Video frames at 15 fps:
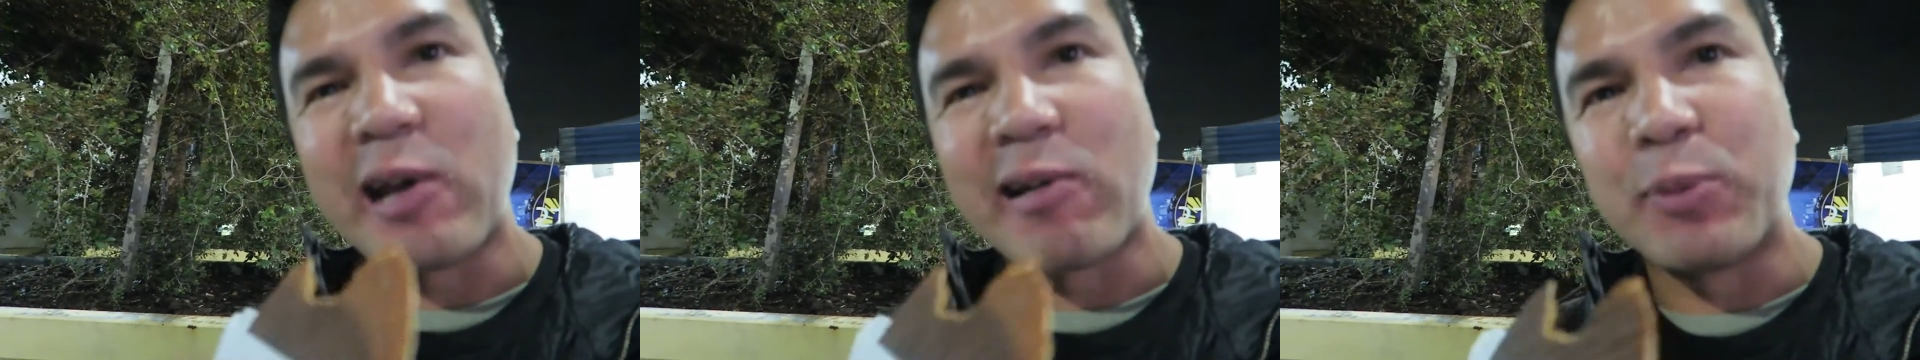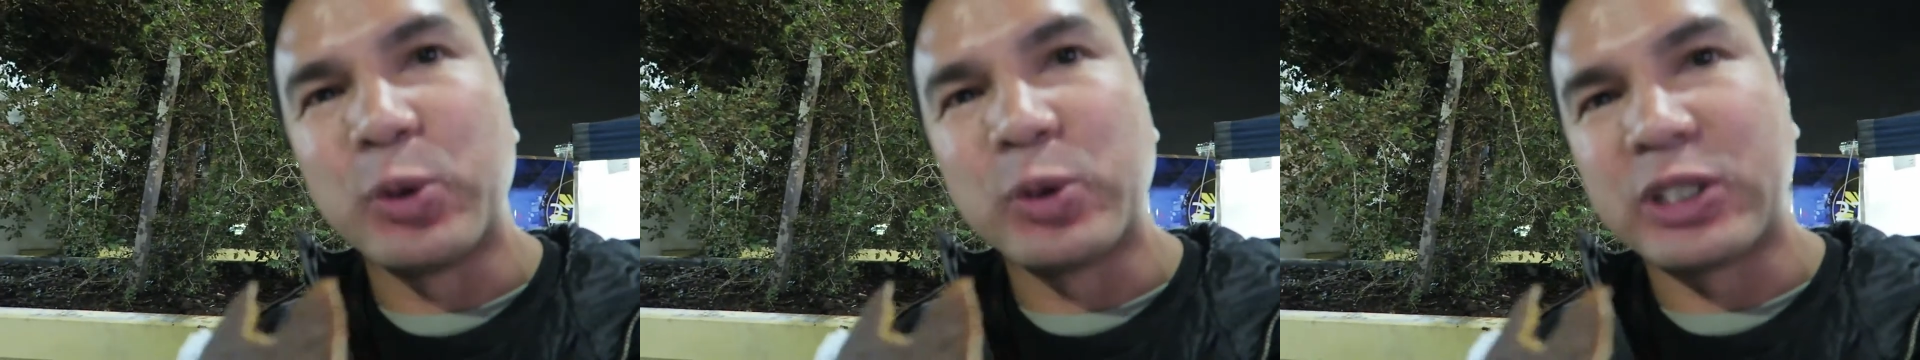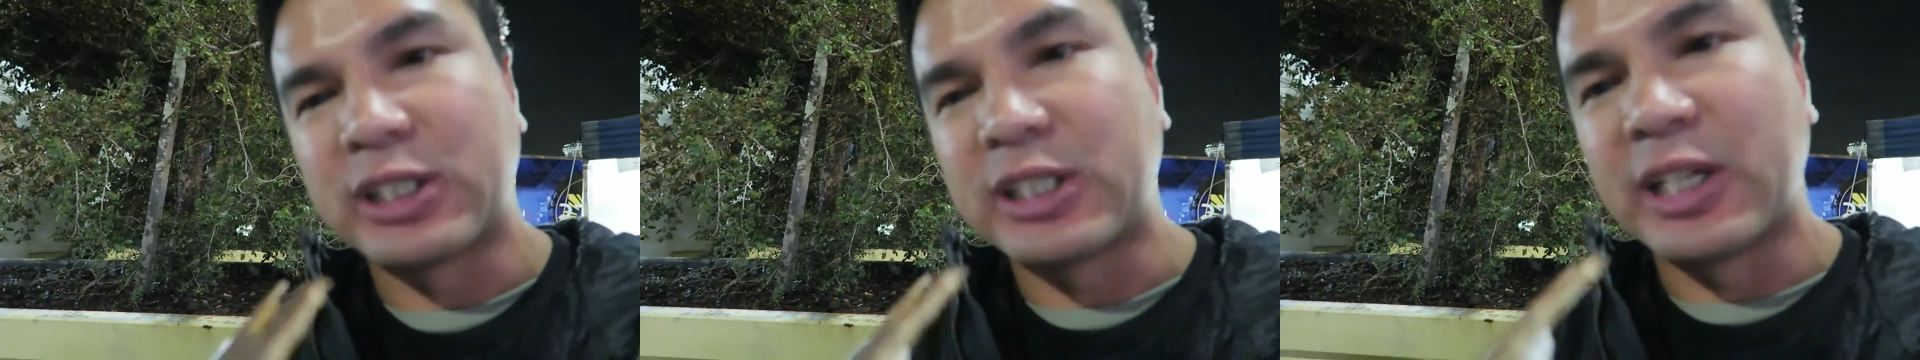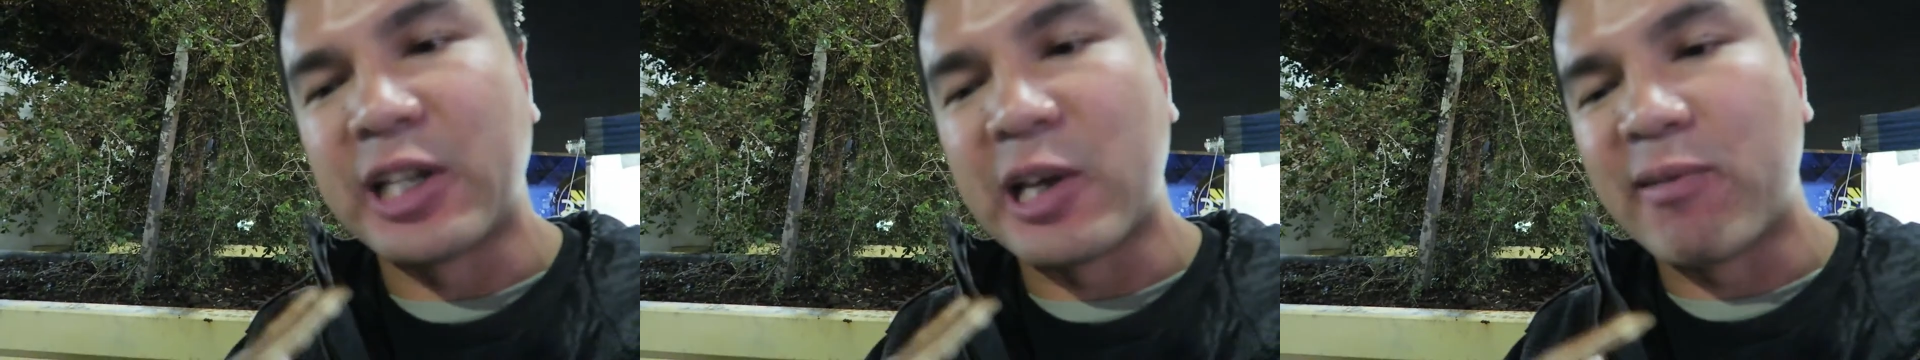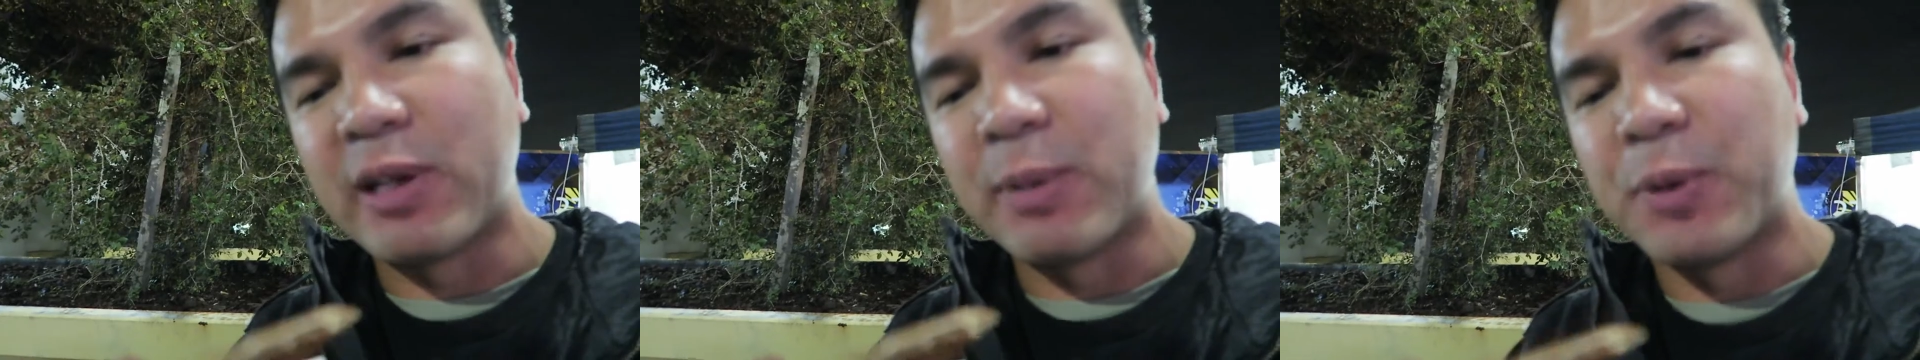caramel just in
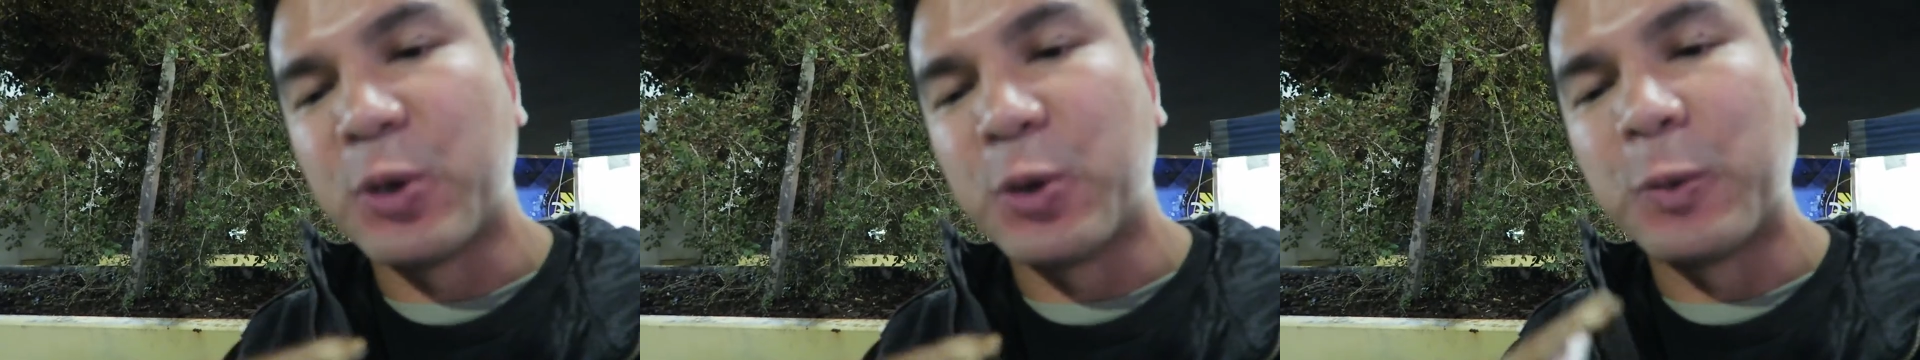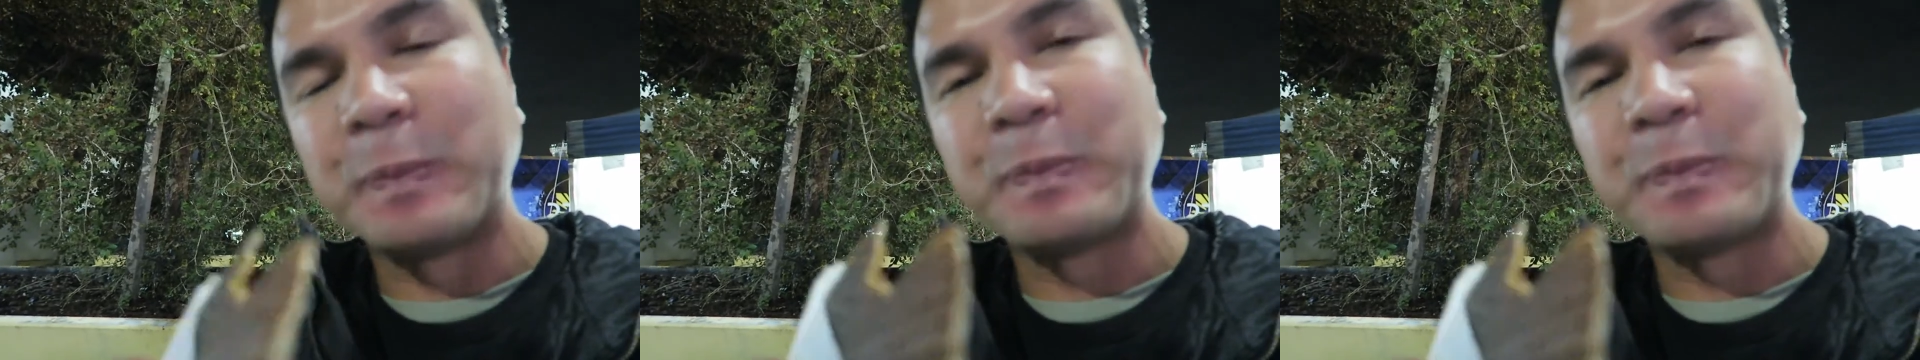there in the middle.